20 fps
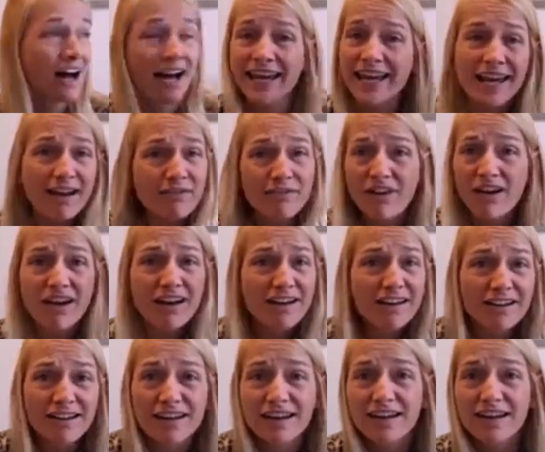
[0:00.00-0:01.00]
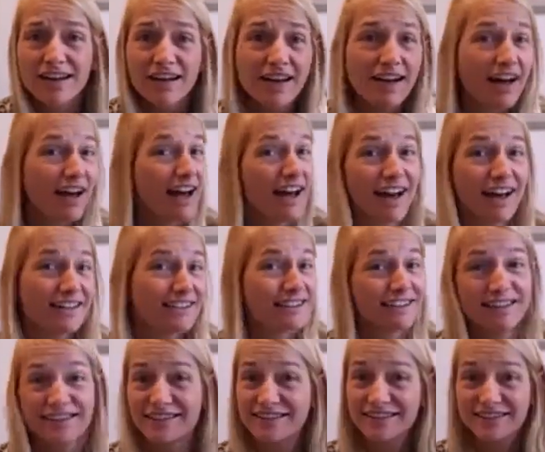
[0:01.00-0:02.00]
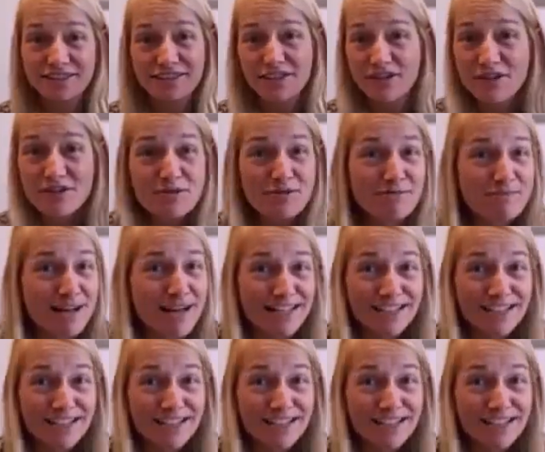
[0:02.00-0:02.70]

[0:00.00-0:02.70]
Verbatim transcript: I can't run. Uh, too